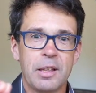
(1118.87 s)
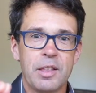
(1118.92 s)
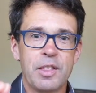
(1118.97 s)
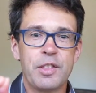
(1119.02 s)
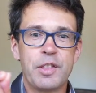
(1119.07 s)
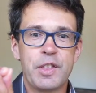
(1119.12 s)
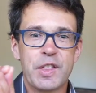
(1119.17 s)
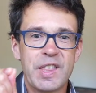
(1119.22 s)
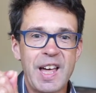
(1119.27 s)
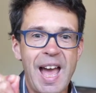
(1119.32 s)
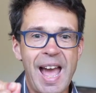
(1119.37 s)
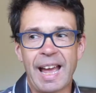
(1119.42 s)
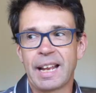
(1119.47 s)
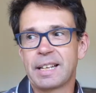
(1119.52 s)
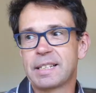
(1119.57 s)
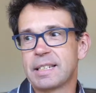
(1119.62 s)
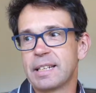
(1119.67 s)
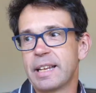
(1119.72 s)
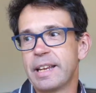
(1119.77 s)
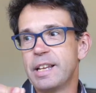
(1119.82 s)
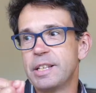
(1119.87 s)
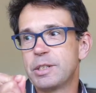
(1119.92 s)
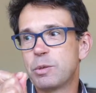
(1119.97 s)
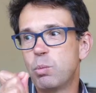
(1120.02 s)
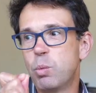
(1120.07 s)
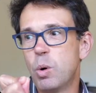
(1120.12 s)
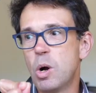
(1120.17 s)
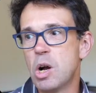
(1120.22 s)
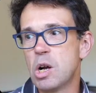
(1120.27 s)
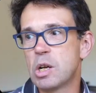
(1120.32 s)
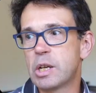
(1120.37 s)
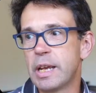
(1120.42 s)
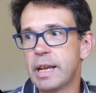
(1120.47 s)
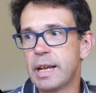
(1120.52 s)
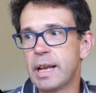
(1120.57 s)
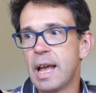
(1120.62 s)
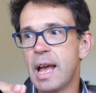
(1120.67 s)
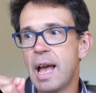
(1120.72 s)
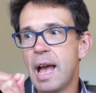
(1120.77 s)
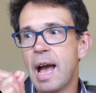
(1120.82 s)
That is
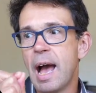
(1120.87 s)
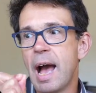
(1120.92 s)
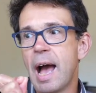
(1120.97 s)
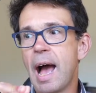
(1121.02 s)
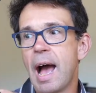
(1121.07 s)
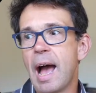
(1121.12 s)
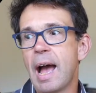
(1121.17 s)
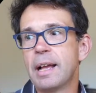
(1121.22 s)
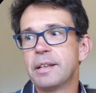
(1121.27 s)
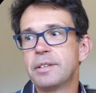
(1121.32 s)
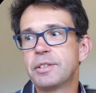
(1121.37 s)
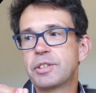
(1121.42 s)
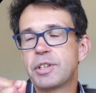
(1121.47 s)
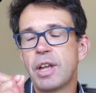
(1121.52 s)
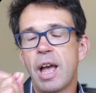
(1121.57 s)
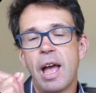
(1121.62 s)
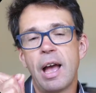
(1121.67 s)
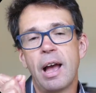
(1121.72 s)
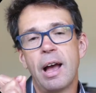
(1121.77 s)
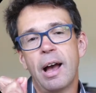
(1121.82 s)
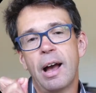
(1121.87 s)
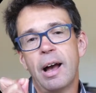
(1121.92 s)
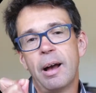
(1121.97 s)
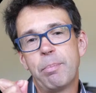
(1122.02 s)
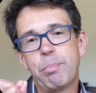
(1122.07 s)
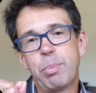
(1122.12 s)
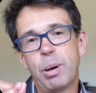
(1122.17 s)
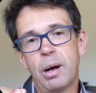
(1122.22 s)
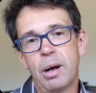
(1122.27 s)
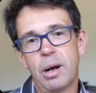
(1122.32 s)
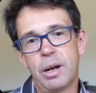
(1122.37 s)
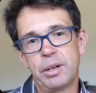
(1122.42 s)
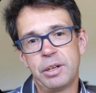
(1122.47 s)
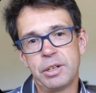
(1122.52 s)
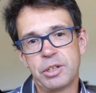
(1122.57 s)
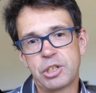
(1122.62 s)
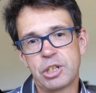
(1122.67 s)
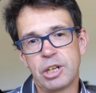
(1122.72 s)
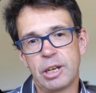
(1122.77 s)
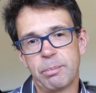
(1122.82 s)
working as a
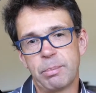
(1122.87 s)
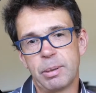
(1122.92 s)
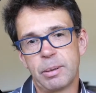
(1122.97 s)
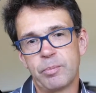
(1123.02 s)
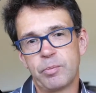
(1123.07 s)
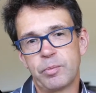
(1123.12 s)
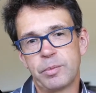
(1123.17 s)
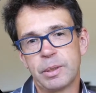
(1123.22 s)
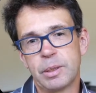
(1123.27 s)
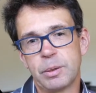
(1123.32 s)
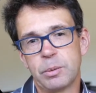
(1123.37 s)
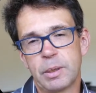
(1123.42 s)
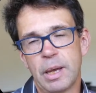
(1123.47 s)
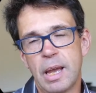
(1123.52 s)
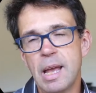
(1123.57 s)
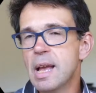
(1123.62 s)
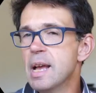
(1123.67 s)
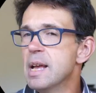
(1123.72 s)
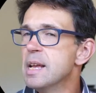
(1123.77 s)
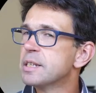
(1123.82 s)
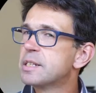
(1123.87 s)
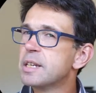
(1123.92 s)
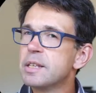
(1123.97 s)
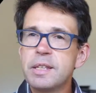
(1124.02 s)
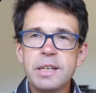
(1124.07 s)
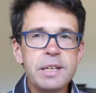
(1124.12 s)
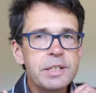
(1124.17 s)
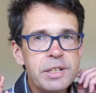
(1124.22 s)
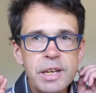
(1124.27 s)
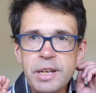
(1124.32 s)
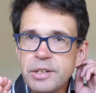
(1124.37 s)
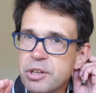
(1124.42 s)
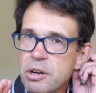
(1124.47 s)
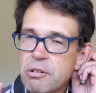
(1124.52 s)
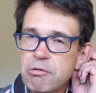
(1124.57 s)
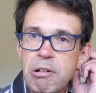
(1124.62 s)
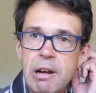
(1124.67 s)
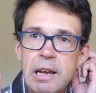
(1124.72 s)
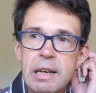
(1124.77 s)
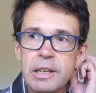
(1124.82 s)
partnership. Okay, so this is a
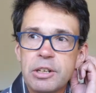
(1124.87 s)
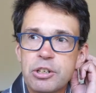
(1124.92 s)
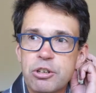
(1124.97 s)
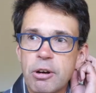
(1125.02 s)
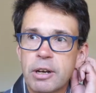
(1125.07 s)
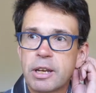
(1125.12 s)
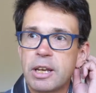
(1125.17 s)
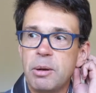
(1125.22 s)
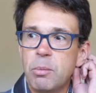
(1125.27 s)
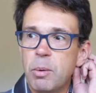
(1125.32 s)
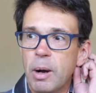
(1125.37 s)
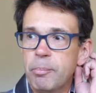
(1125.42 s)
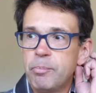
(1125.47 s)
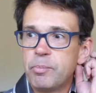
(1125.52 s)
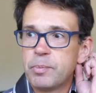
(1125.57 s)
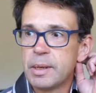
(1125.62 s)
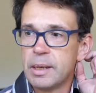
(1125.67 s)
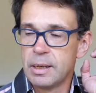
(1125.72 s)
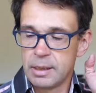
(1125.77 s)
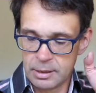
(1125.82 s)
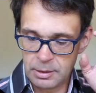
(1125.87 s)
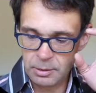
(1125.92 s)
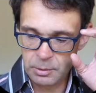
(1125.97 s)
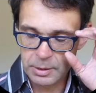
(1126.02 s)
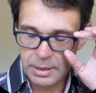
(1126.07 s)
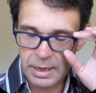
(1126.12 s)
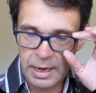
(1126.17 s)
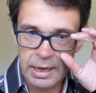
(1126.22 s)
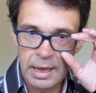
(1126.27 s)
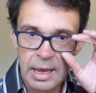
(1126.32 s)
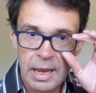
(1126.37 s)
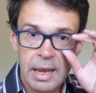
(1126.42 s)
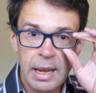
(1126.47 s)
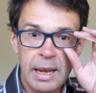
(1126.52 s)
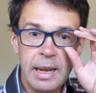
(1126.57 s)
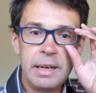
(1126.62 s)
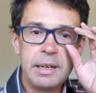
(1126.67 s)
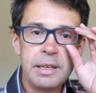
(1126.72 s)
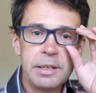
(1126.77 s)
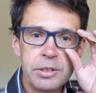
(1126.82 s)
really tricky one. Okay,
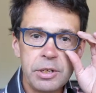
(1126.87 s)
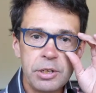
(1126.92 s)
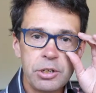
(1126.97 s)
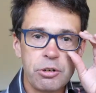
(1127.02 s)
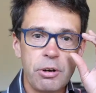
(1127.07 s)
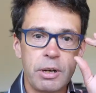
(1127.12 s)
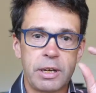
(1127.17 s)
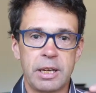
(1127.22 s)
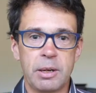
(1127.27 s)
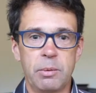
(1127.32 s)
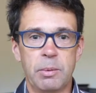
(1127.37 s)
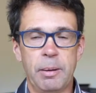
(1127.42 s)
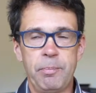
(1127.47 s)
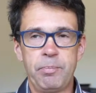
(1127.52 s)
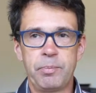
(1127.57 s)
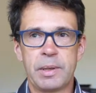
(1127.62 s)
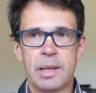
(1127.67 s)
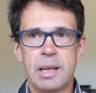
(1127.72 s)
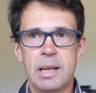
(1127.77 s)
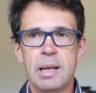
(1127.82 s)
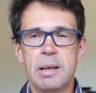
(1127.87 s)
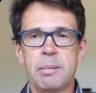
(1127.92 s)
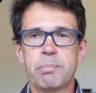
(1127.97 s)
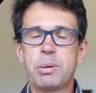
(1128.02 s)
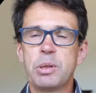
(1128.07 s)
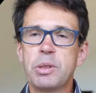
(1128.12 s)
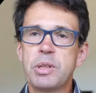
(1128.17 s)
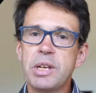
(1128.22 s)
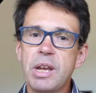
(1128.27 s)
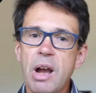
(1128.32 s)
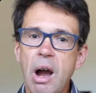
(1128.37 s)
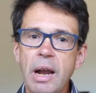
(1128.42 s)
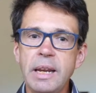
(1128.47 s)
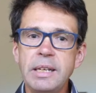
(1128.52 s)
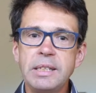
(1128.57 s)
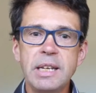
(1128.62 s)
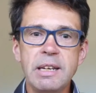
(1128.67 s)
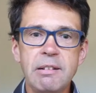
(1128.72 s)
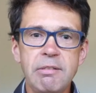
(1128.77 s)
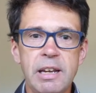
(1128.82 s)
it is a tricky one, but the
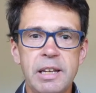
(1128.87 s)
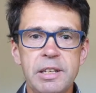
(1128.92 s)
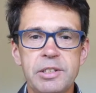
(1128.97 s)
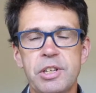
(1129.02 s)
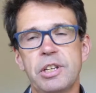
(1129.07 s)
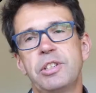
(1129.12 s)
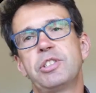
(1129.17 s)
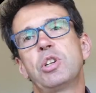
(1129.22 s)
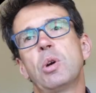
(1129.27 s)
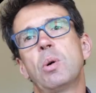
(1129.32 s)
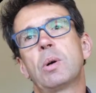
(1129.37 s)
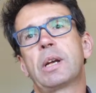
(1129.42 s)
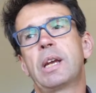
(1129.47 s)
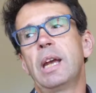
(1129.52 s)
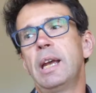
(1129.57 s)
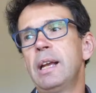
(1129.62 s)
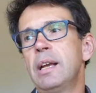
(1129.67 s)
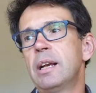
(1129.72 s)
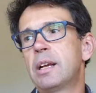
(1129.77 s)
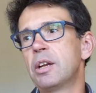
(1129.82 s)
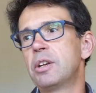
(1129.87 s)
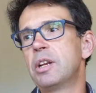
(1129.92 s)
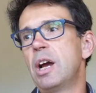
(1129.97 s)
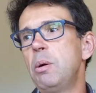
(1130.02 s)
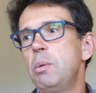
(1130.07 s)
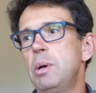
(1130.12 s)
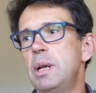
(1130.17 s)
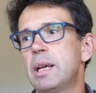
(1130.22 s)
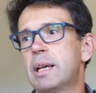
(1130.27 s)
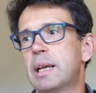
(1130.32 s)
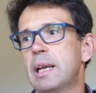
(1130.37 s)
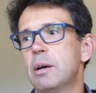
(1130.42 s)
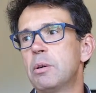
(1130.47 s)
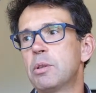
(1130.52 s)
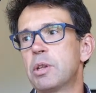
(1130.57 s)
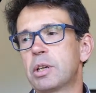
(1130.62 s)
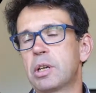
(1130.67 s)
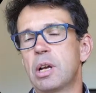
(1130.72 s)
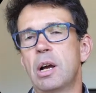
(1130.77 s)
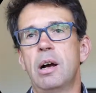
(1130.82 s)
idea is your king can only kill
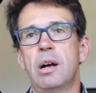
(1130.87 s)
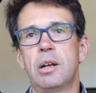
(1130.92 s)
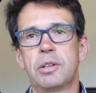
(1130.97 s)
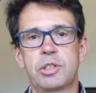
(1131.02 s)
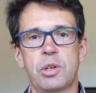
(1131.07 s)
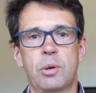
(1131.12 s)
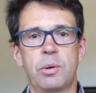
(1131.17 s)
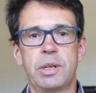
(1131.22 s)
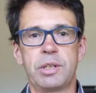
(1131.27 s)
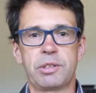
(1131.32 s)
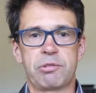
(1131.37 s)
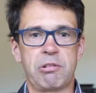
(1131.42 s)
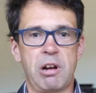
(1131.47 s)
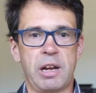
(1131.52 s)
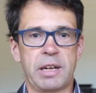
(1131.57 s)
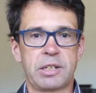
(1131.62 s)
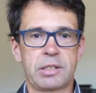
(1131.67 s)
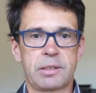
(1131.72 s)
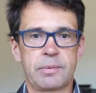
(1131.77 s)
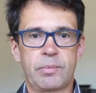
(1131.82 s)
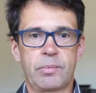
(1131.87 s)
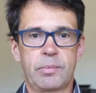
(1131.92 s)
the cards on his right.